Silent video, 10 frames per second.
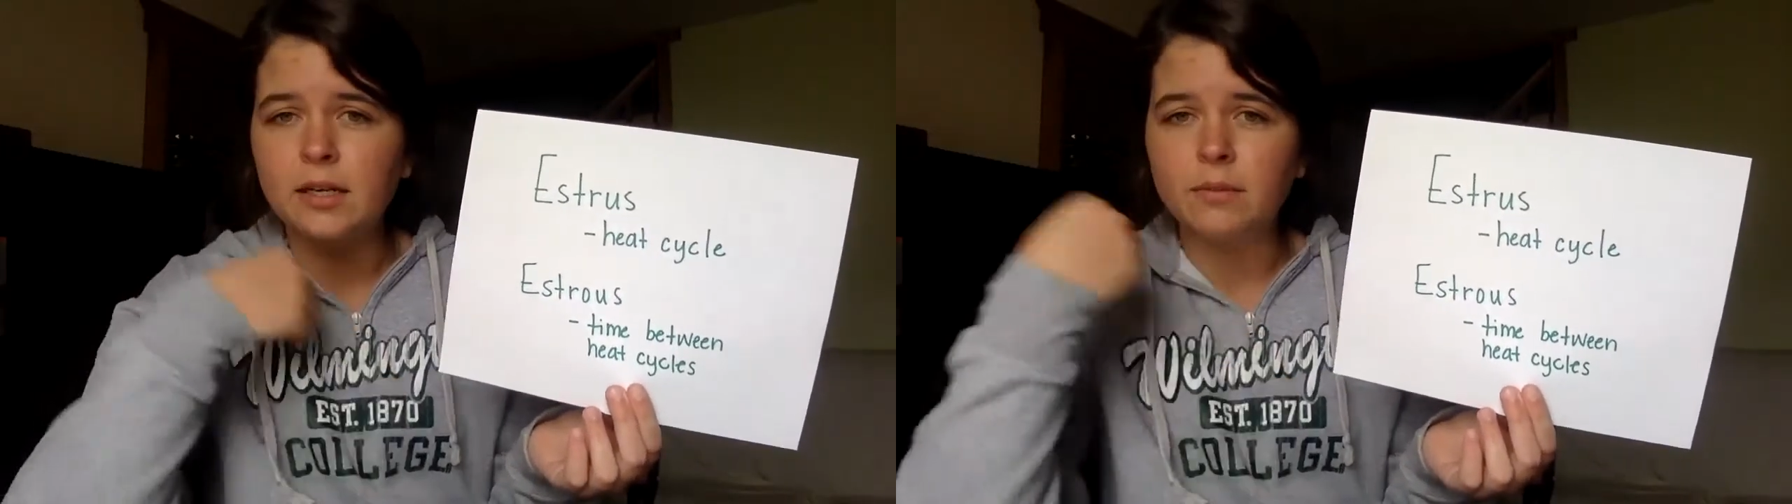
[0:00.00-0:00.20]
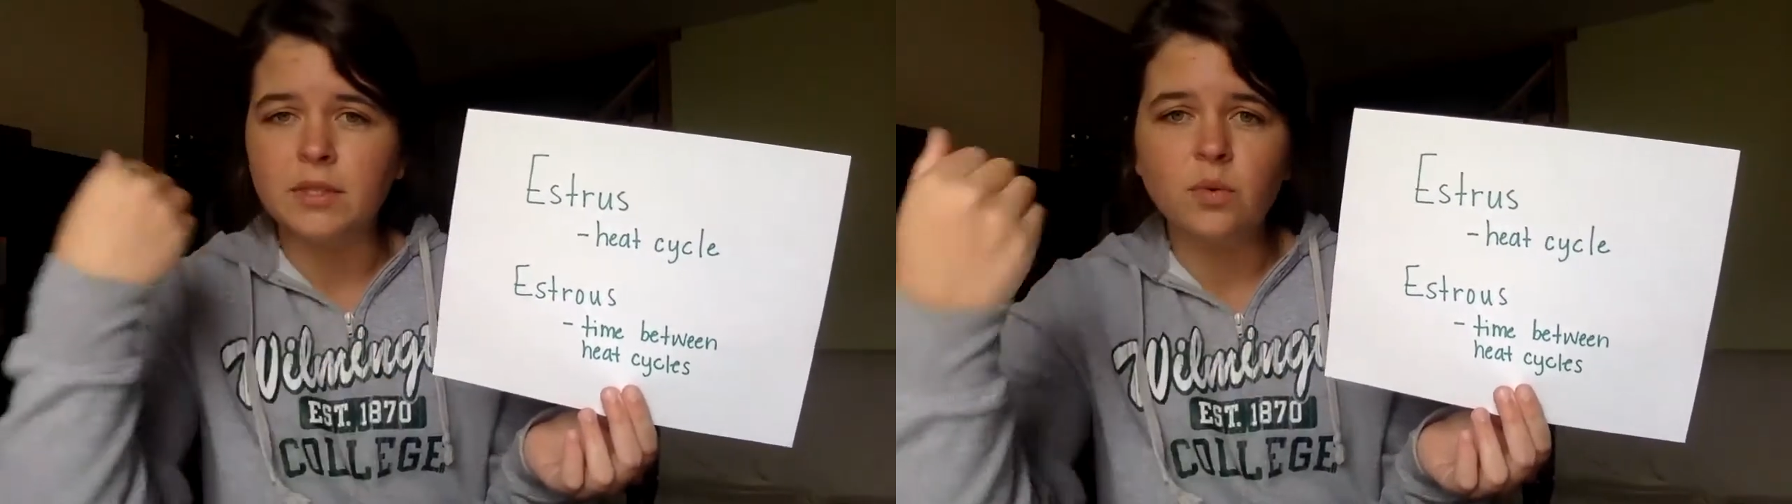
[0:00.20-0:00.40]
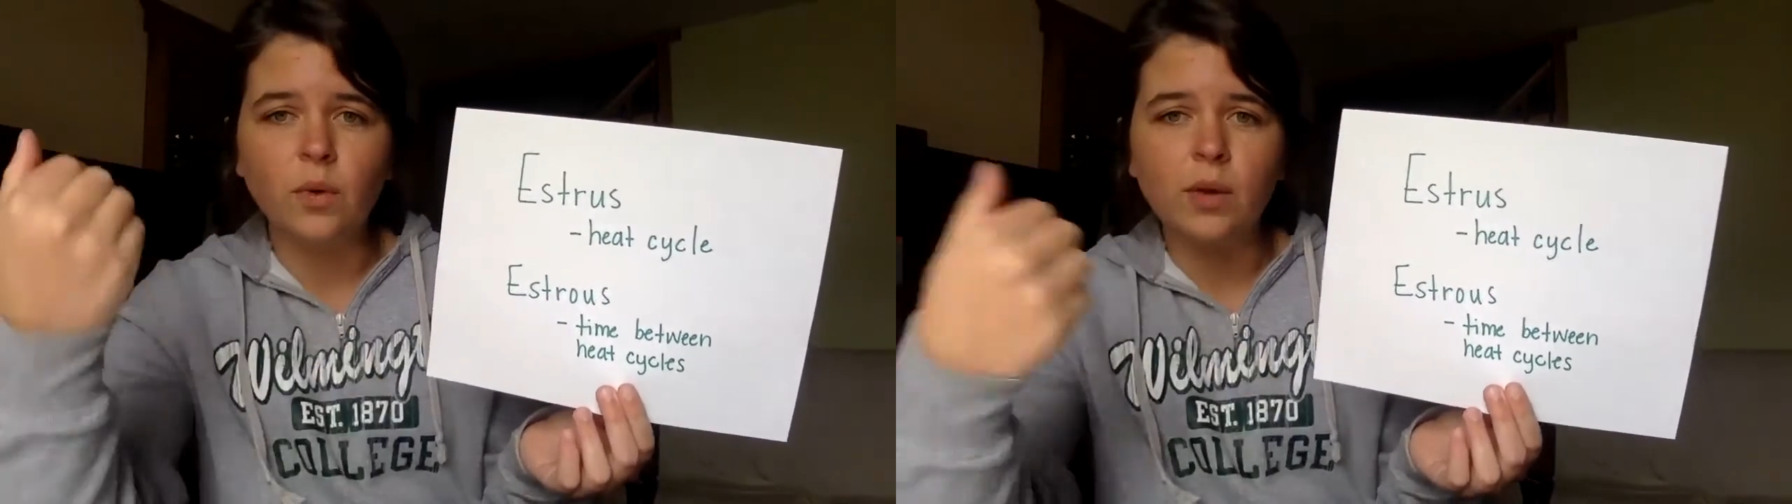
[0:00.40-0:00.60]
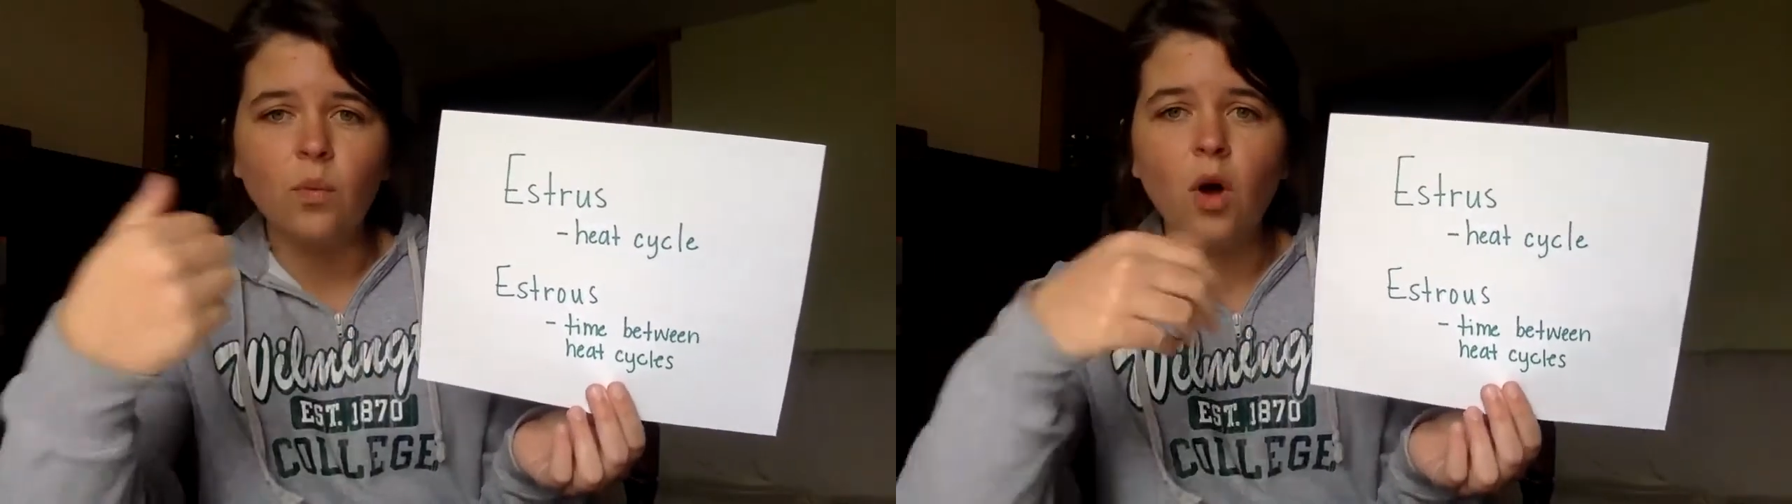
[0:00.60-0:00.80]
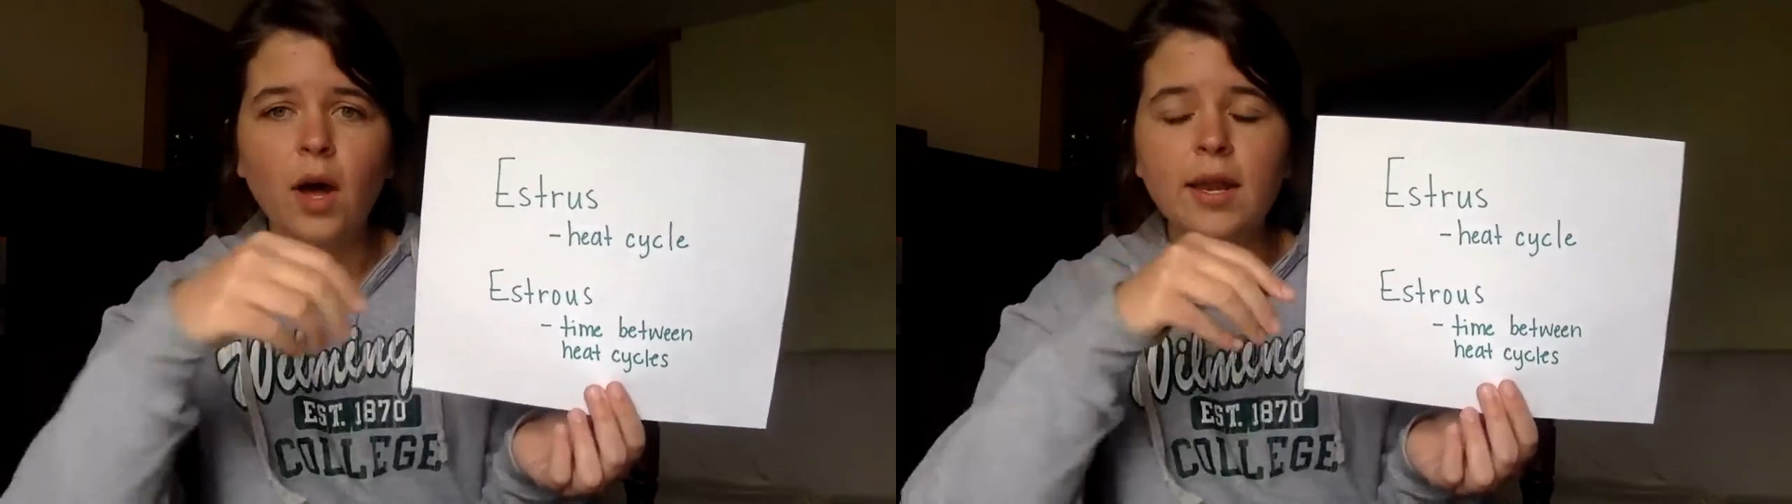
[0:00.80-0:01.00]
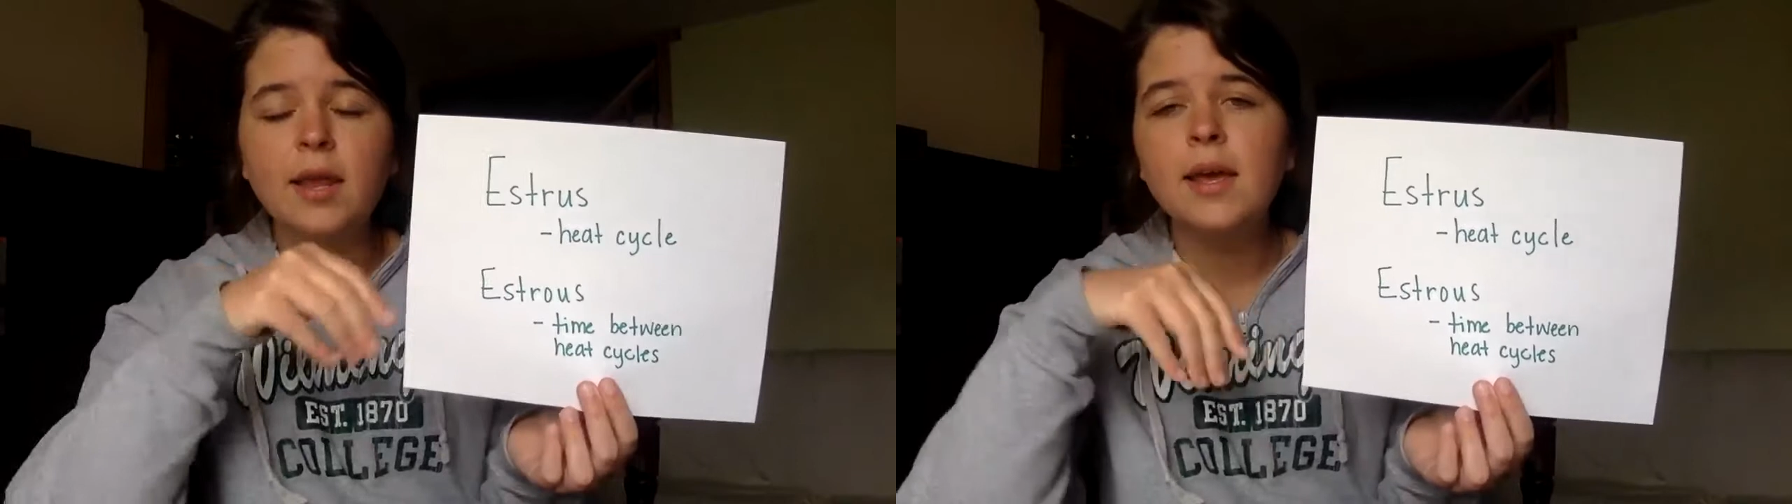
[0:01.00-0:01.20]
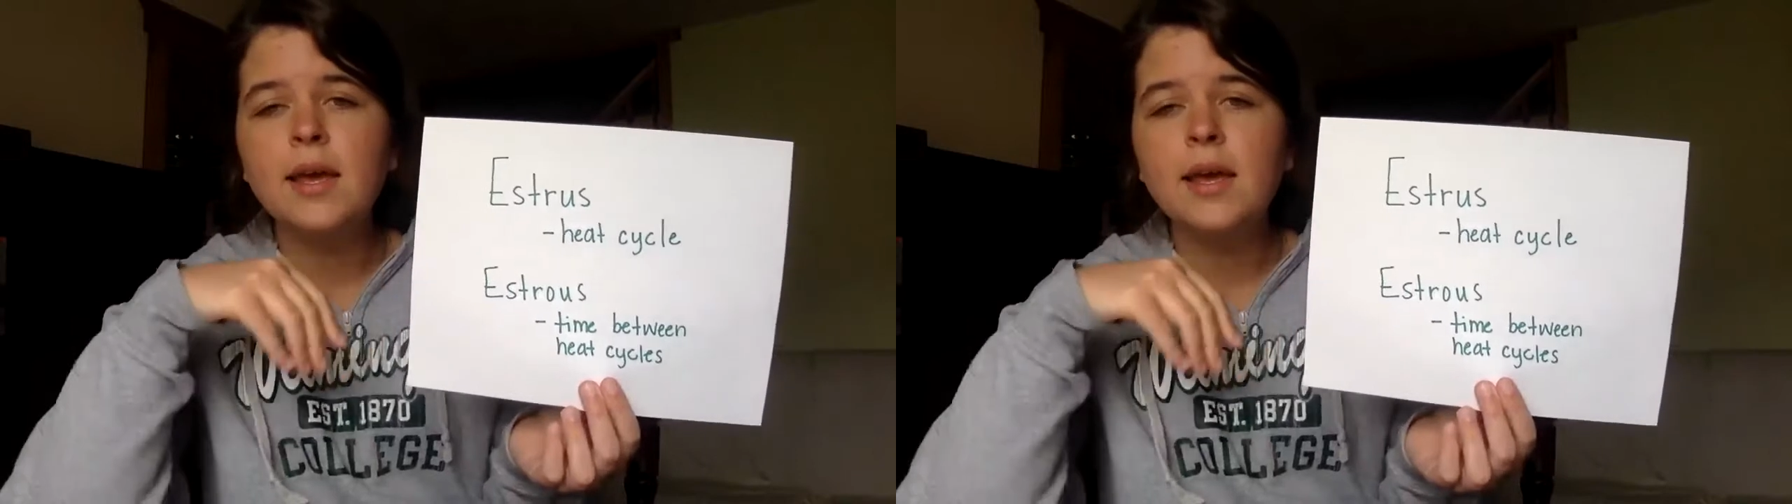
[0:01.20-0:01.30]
could be 21,